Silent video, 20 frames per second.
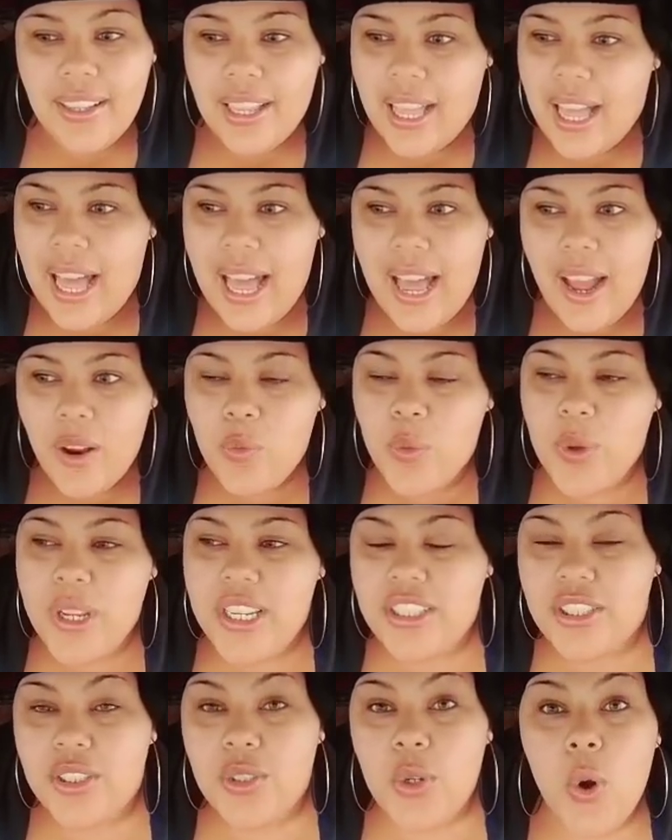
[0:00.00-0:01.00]
I
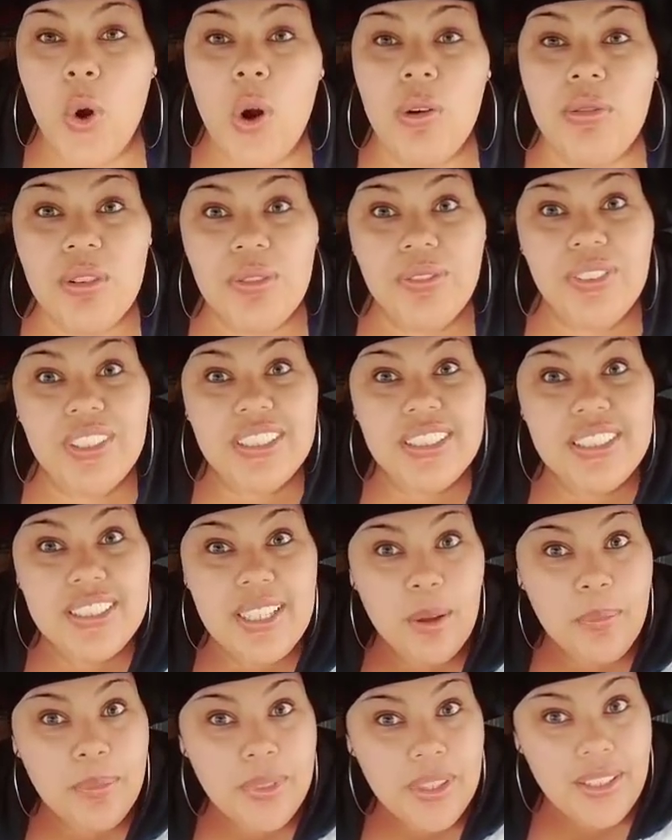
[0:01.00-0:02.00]
reached over for
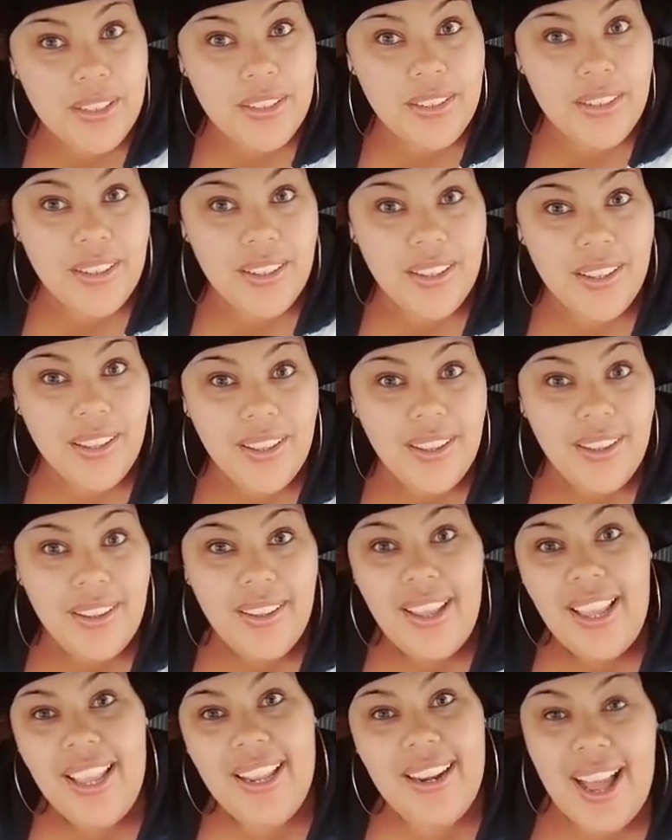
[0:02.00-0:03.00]
something,
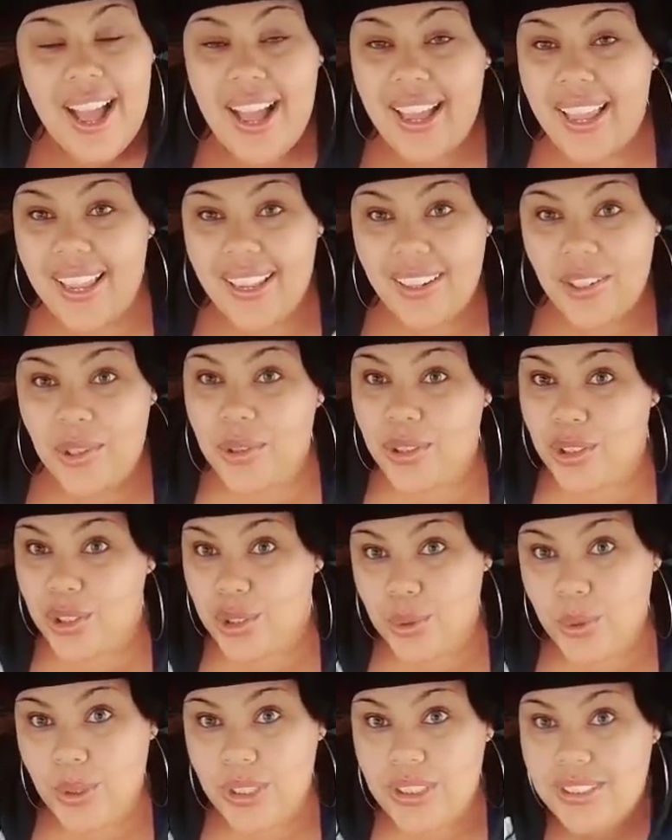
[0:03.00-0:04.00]
and I had on a
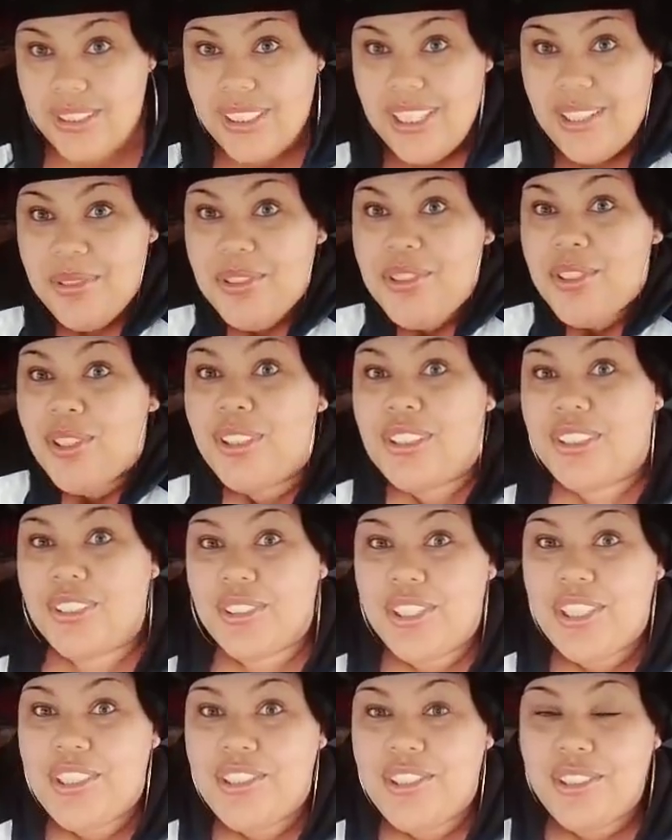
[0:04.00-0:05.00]
short sleeve shirt. So,
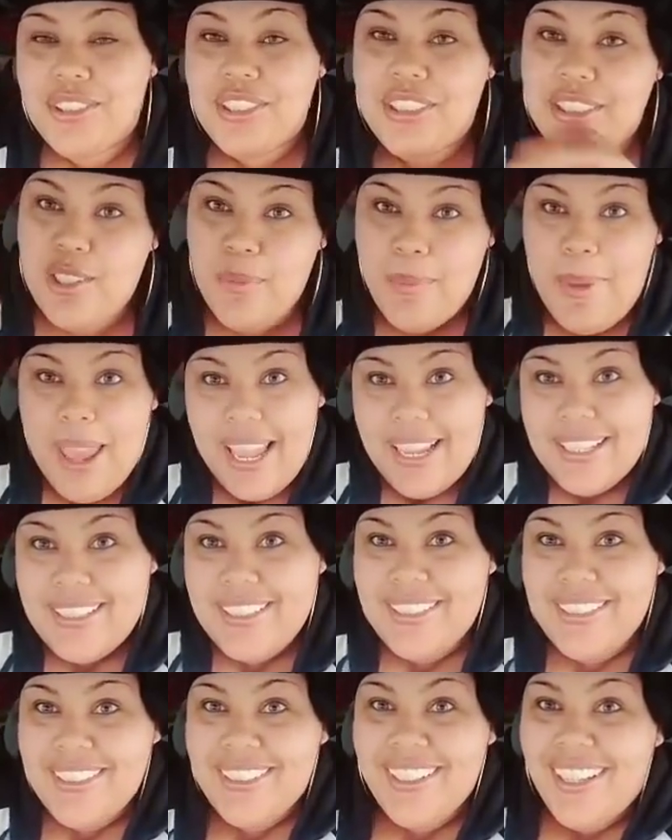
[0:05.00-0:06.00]
you know, just
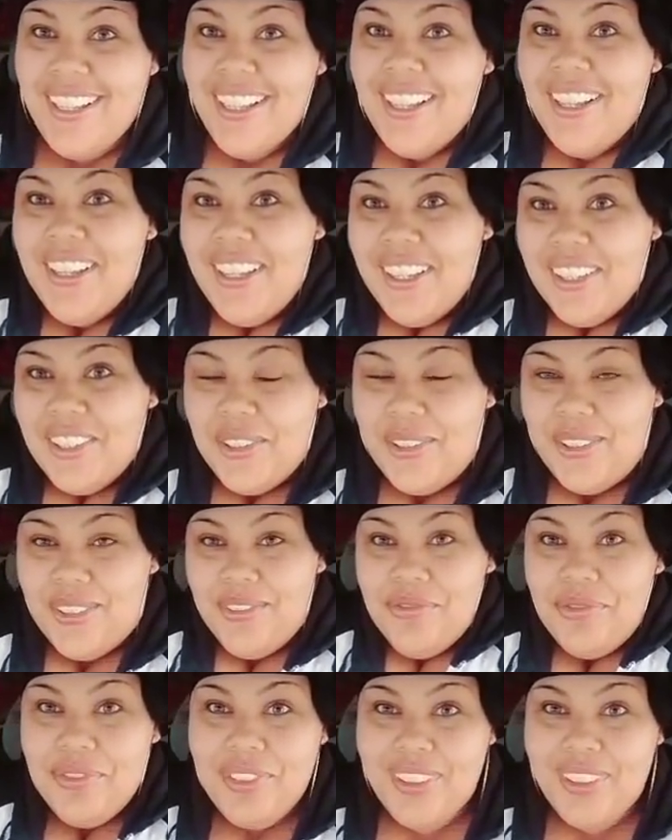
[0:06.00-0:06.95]
imagine, you know,